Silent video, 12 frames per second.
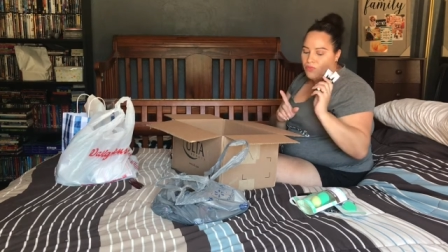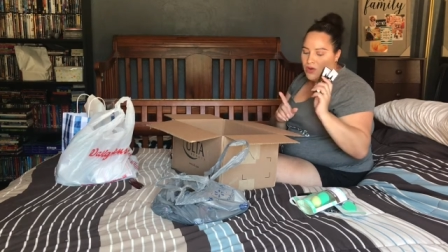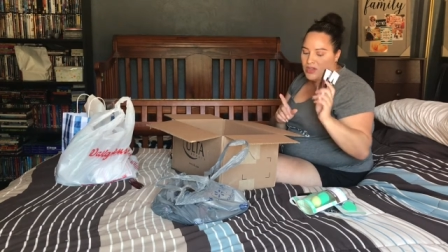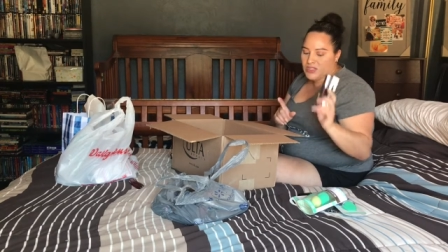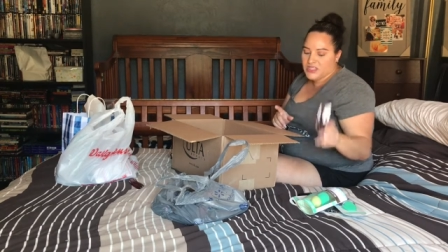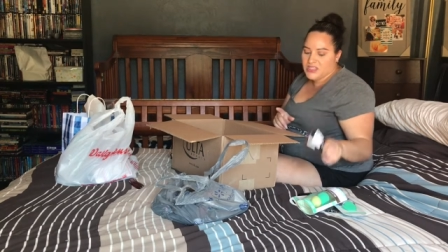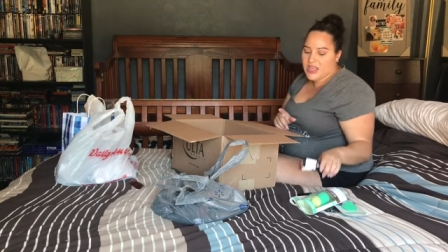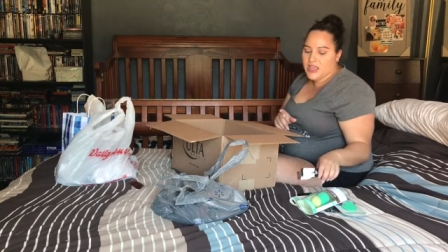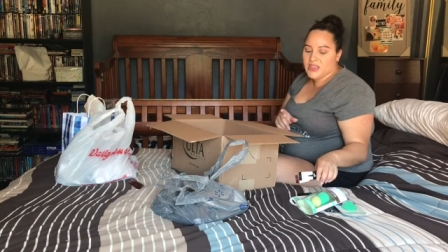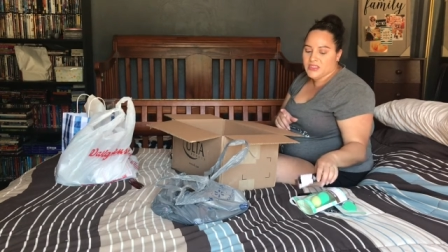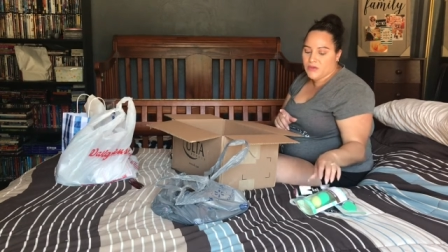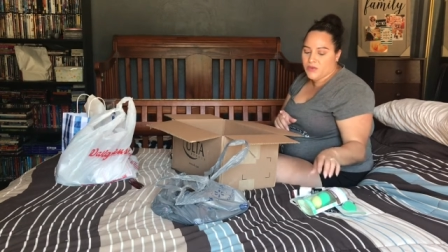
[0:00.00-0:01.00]
went into
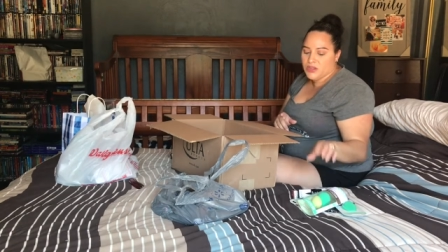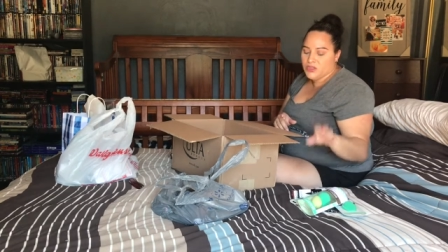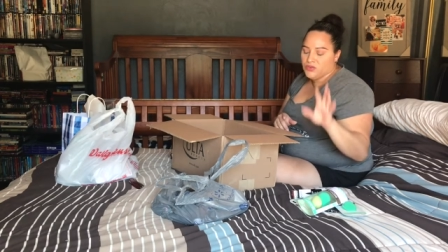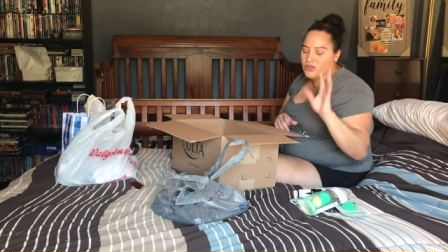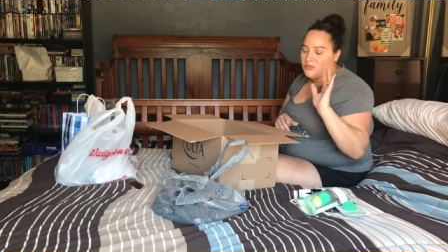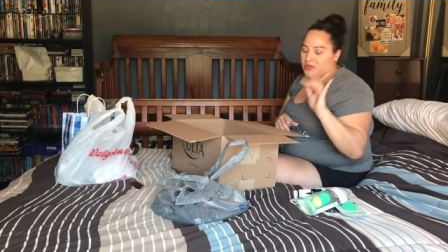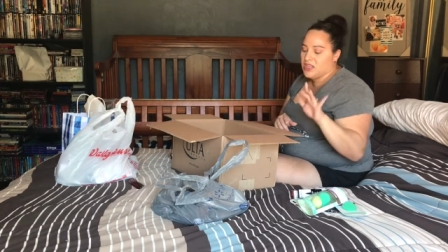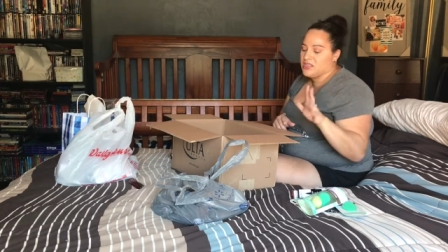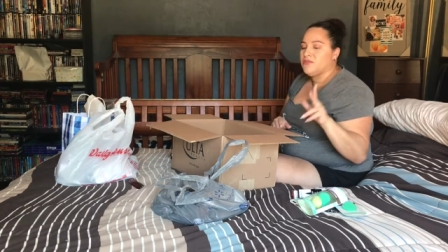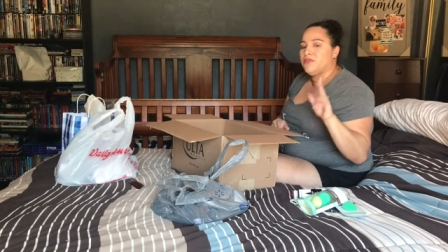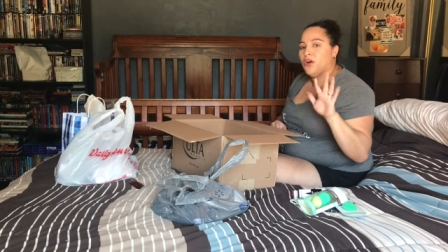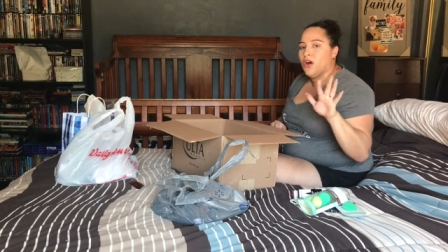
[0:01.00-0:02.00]
that because I want to do some
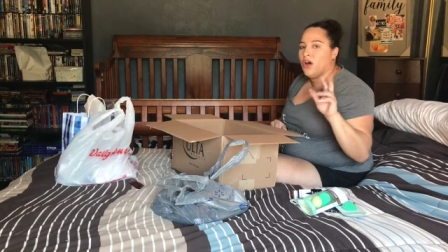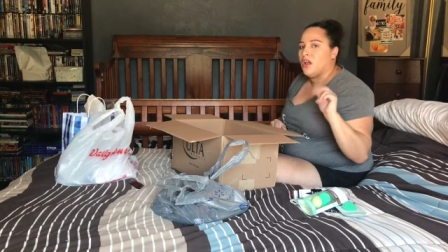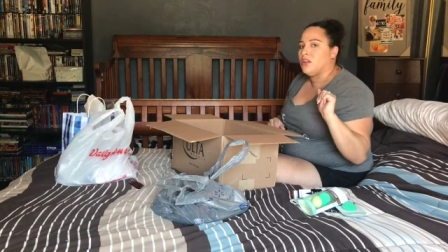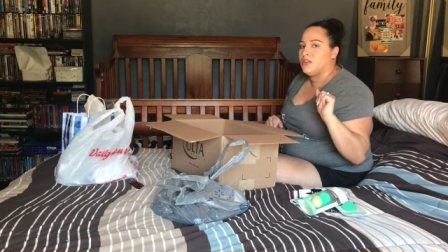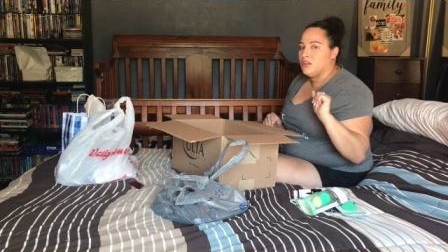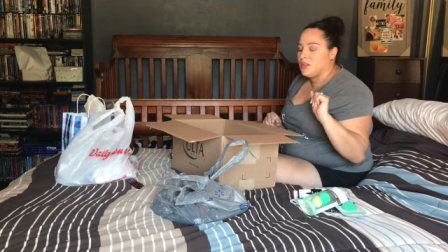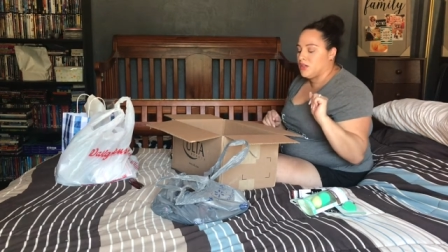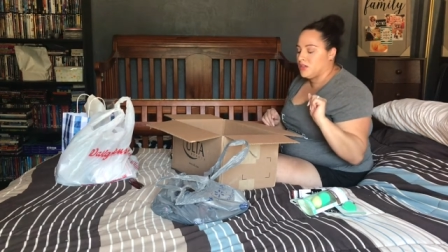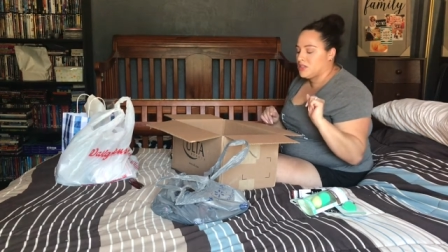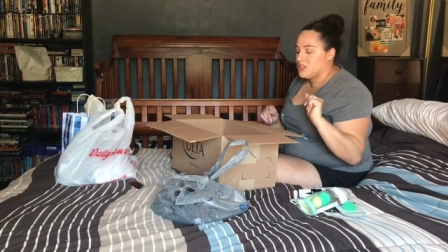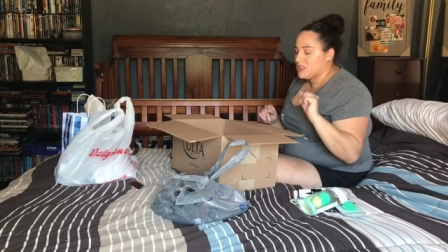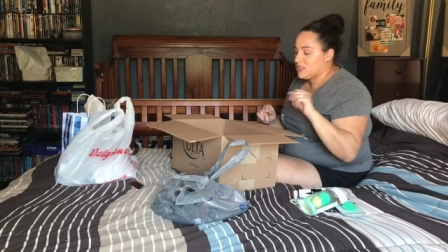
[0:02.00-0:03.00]
nice fall
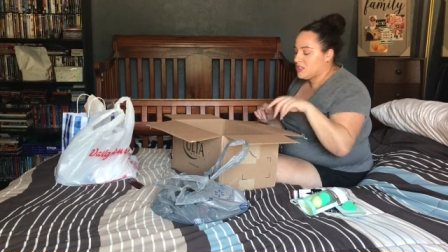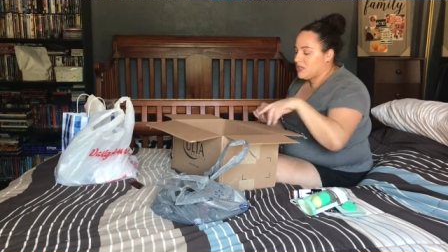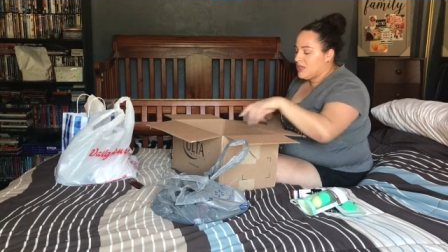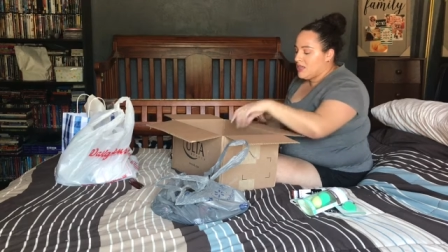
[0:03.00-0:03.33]
looks.